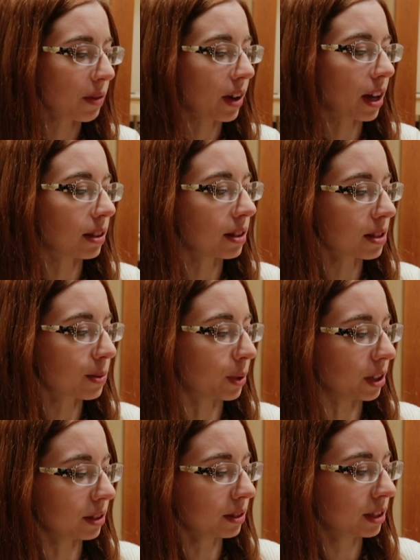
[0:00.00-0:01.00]
I've had this
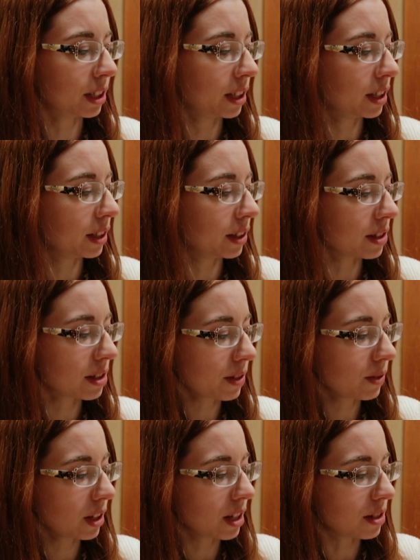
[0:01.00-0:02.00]
one. It's
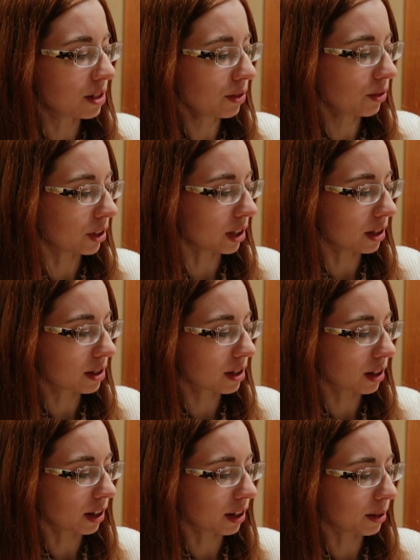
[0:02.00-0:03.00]
definitely different,
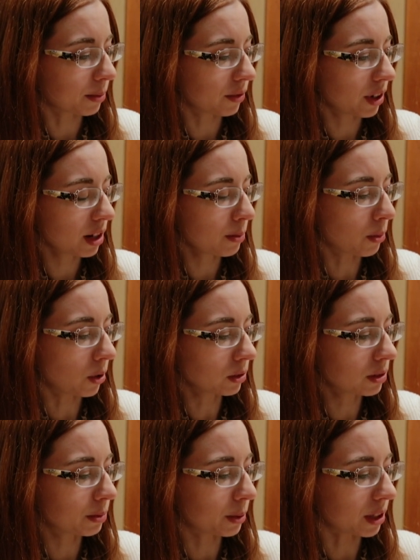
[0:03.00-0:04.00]
very
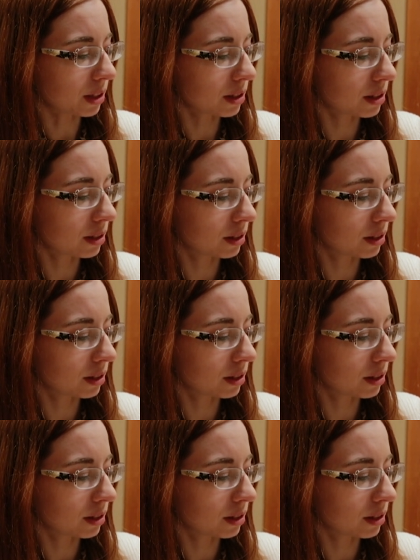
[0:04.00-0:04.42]
malt, but